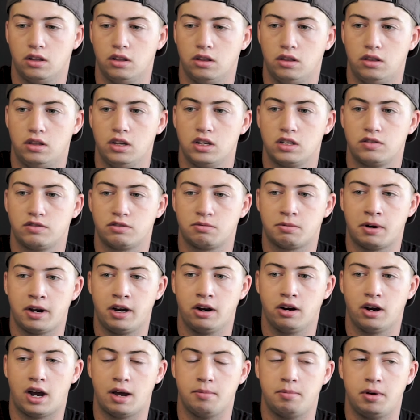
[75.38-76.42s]
This
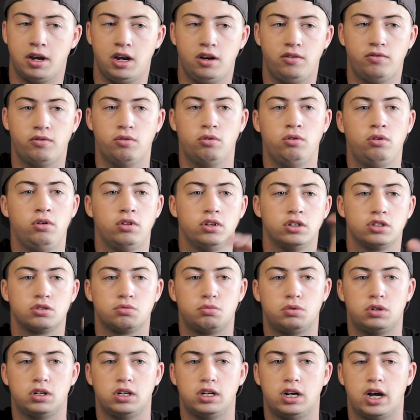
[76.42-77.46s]
sprayer I paid for, this
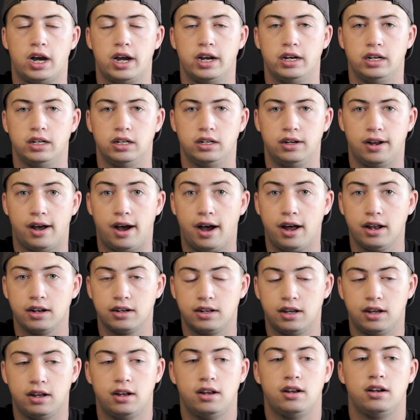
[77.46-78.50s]
one I did not.
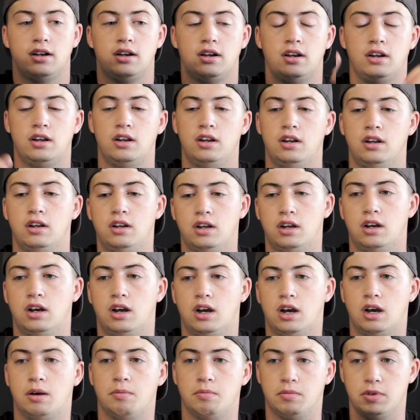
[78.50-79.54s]

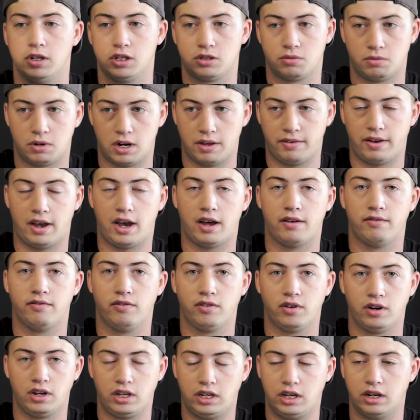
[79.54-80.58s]
This one I've had
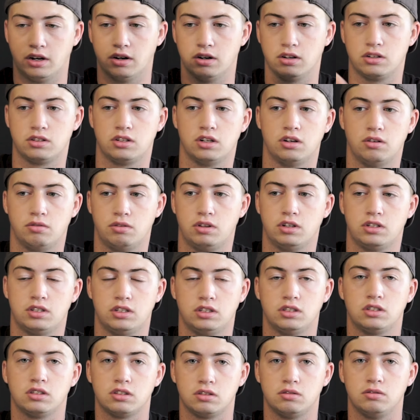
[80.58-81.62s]
for a year, so this
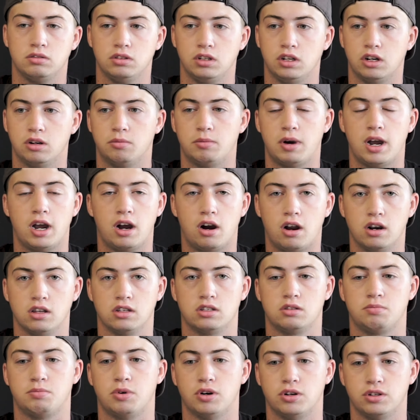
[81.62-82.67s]
is, my
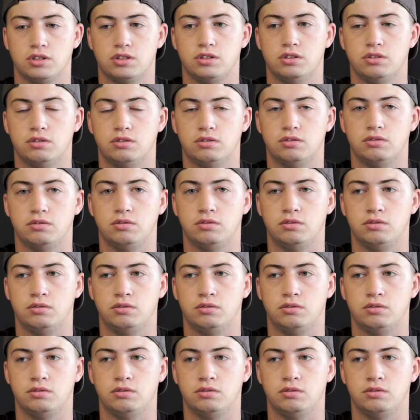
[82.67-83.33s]
honest personal